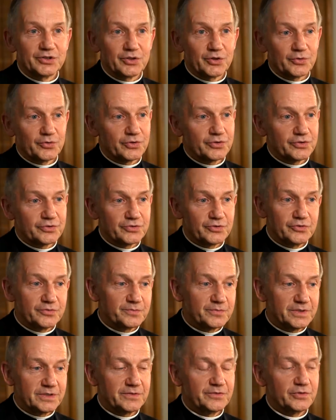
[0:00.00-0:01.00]
you know,
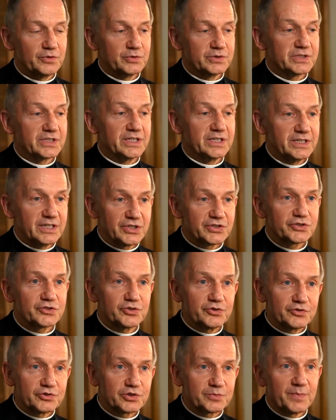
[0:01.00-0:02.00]
if you say yes
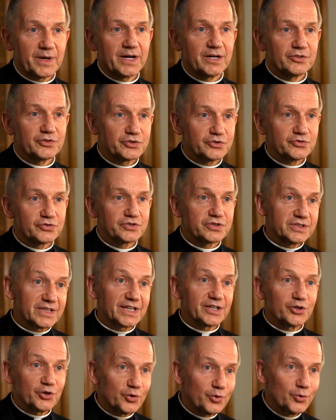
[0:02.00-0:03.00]
to your spouse, you're
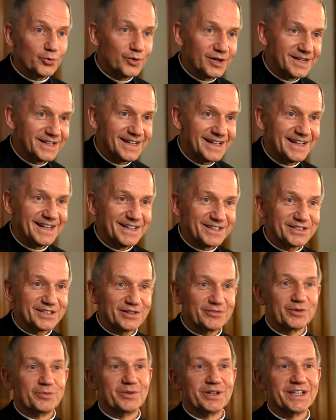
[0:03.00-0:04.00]
saying no to
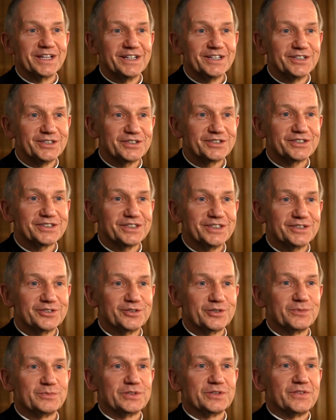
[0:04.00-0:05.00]
everybody else in
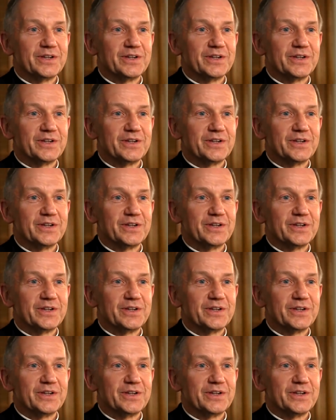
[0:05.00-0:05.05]
terms